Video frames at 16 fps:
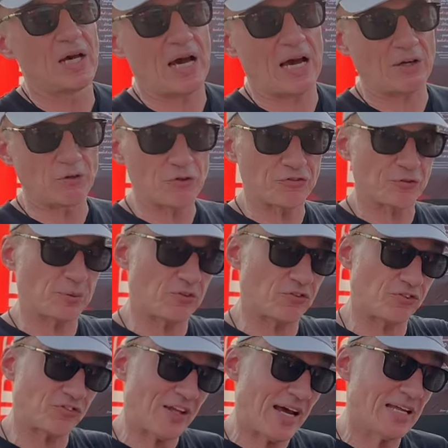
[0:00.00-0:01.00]
And also it
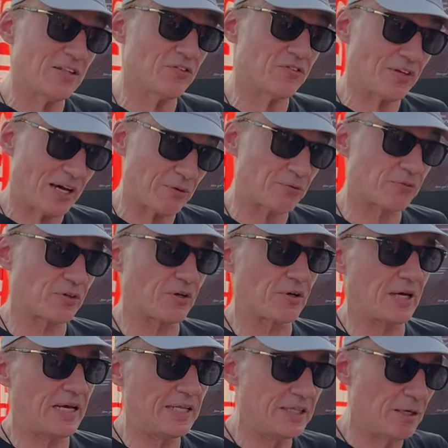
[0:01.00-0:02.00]
stands out
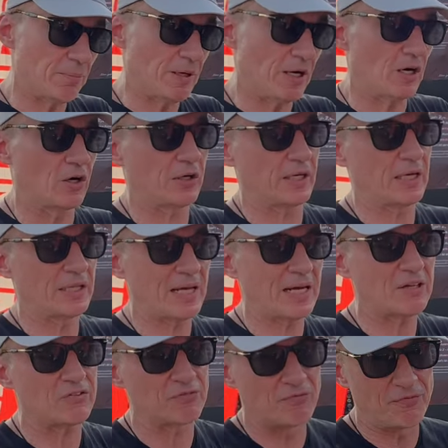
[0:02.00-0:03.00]
in the market, and
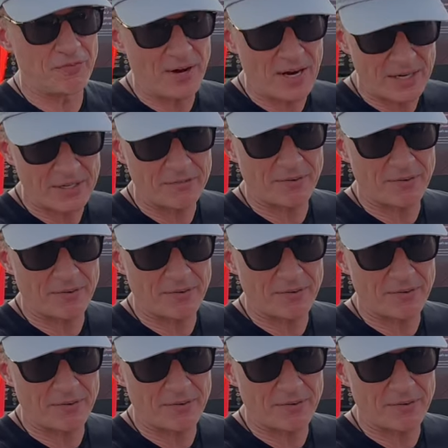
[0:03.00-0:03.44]
that is very,